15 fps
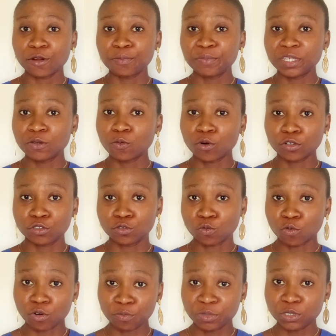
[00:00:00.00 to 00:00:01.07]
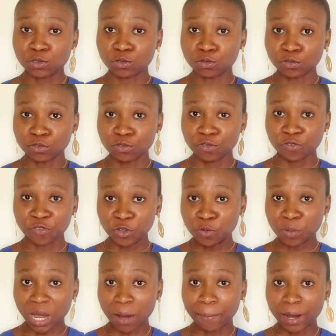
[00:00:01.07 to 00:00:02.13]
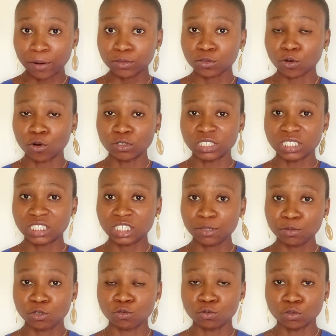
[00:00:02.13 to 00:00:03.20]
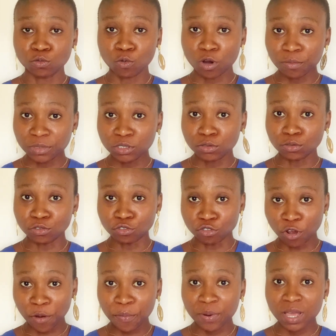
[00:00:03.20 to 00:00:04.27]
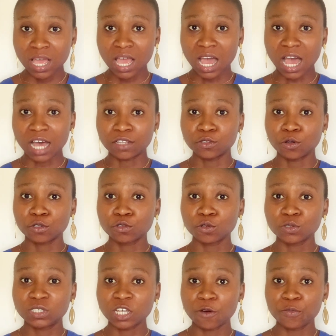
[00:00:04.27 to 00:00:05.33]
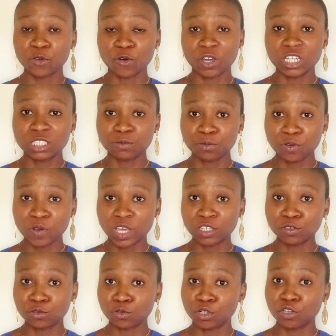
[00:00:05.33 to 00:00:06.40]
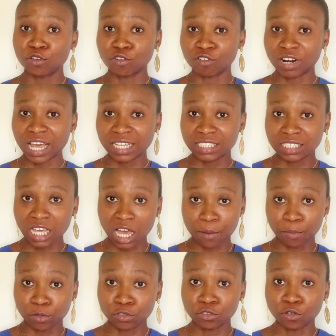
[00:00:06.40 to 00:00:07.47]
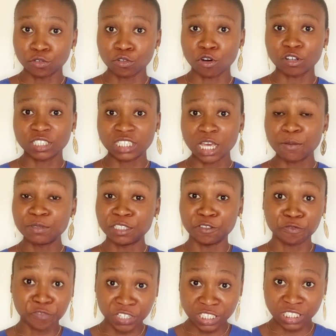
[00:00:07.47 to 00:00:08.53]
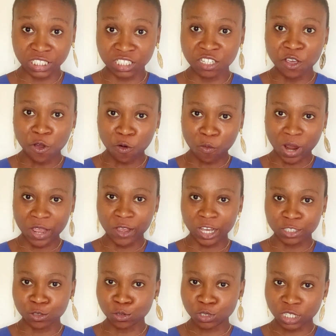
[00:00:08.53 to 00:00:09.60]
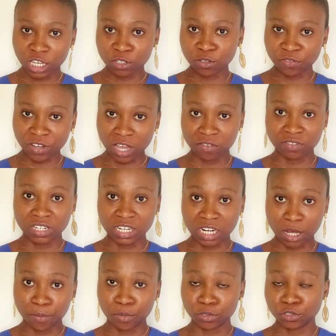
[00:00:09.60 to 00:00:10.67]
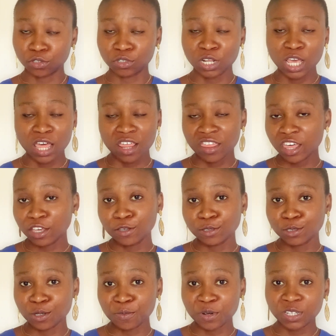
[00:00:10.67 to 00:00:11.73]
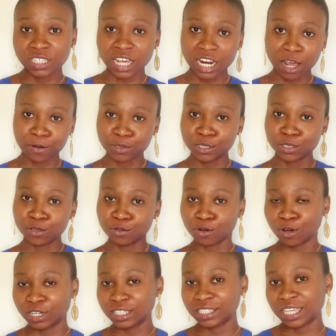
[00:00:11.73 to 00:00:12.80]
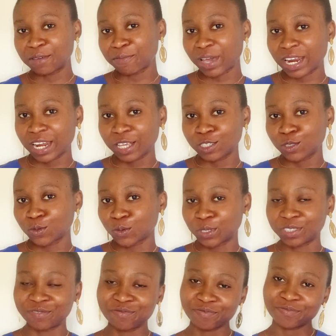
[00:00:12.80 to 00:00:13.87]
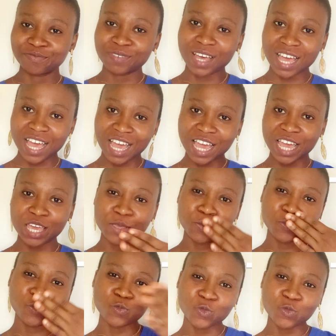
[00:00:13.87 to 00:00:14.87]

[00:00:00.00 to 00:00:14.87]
me what you want me to film about or the tips you would want me to drop, and also tell me your experience during your last abortion, or tell me the reason why you are so scared of having an abortion. Thank you so much, and I'll see you all in my next one. Bye.